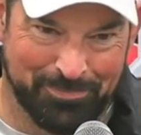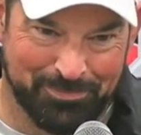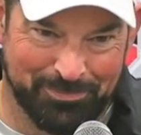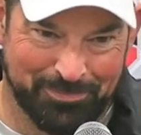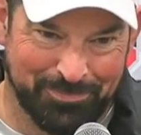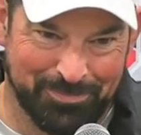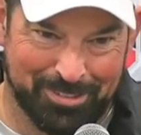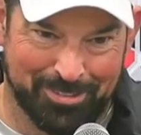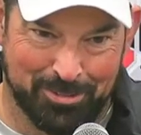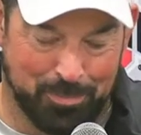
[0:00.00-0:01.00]
experience
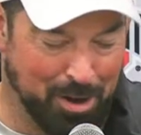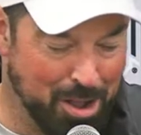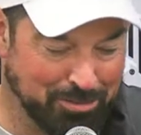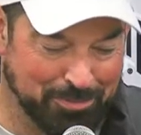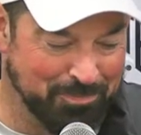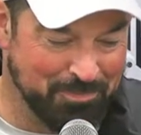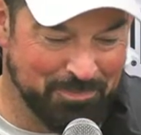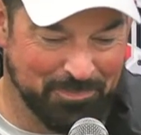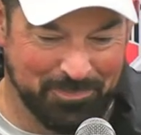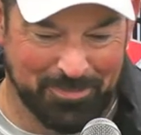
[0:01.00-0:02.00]
been like? It's been awesome.
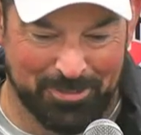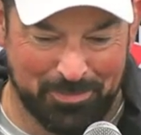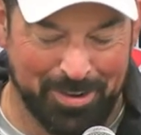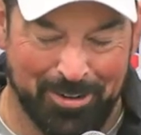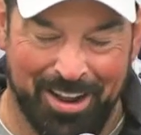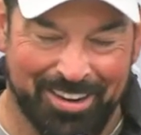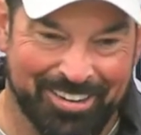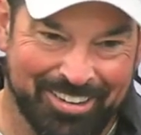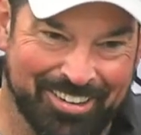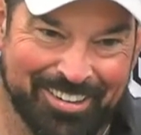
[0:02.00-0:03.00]
It's been
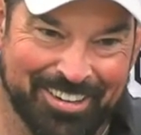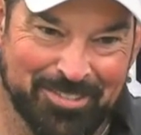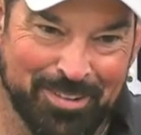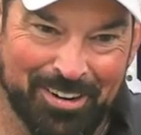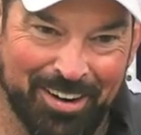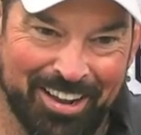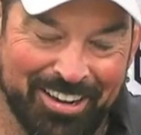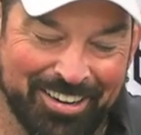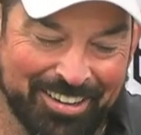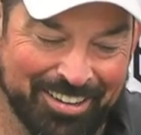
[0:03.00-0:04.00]
great. It's been
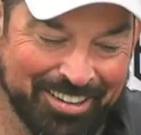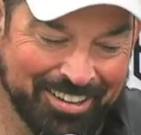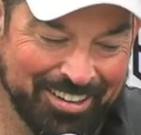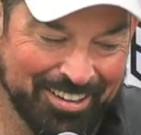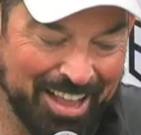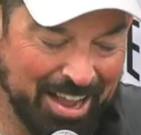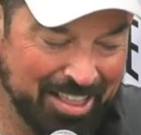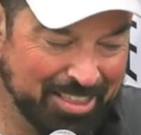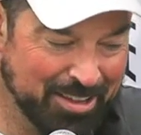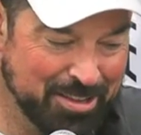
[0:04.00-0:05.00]
great. Yeah, I
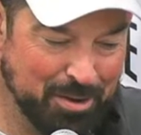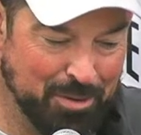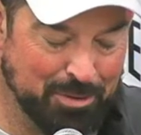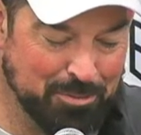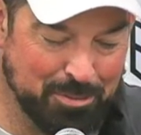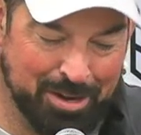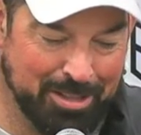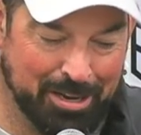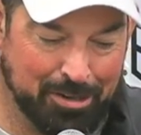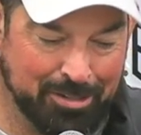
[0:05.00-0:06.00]
think we went in
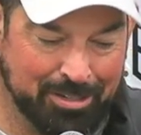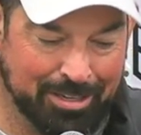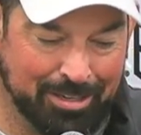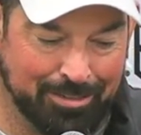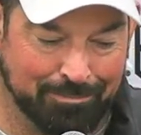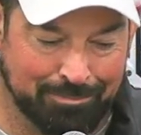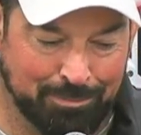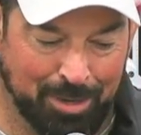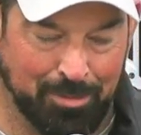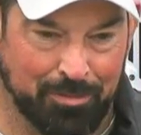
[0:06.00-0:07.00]
there and
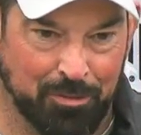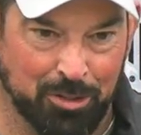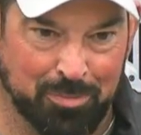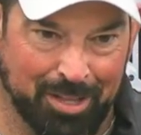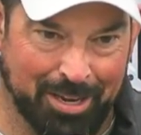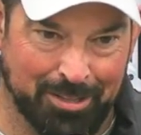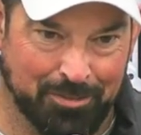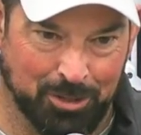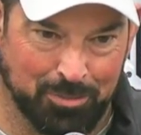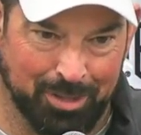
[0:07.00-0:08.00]
put up the first play, and the
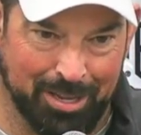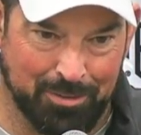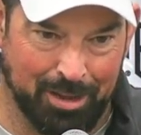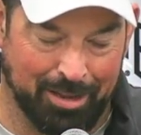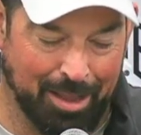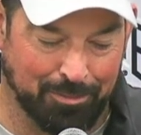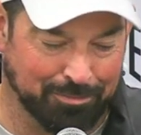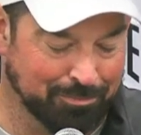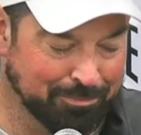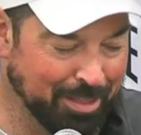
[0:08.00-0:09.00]
first play I
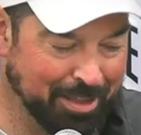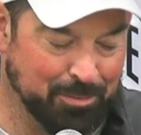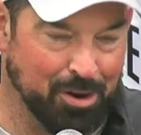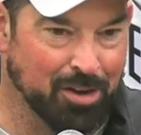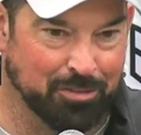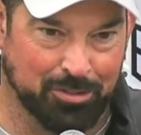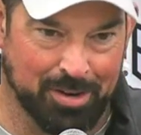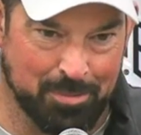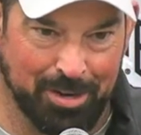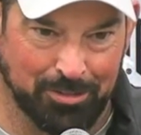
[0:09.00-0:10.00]
think I went off for
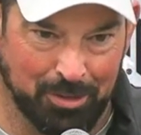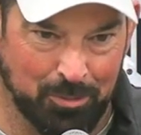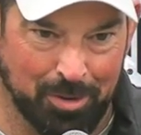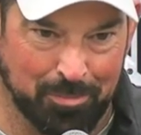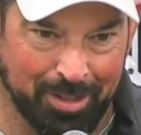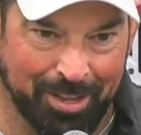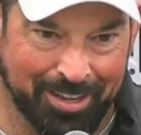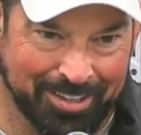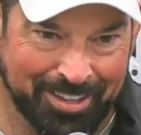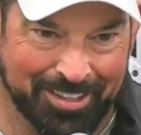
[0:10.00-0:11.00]
20 minutes on one
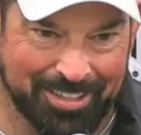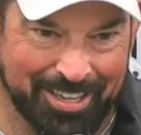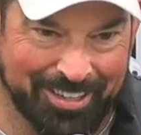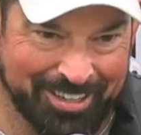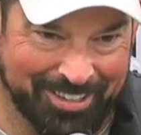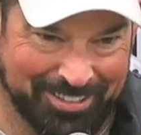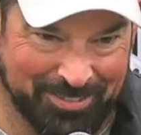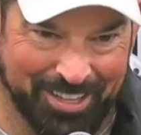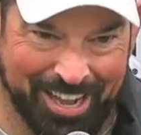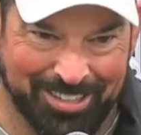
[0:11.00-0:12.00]
play. I think some
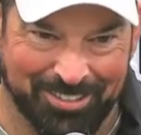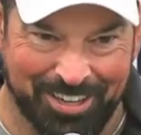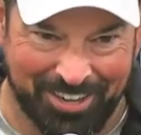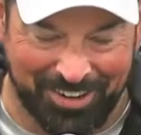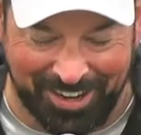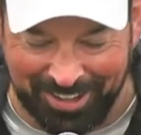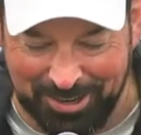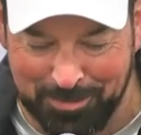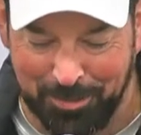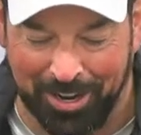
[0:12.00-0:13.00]
of the guys are looking around like,
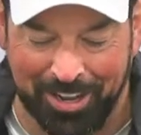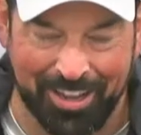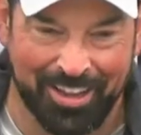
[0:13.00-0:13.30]
oh boy.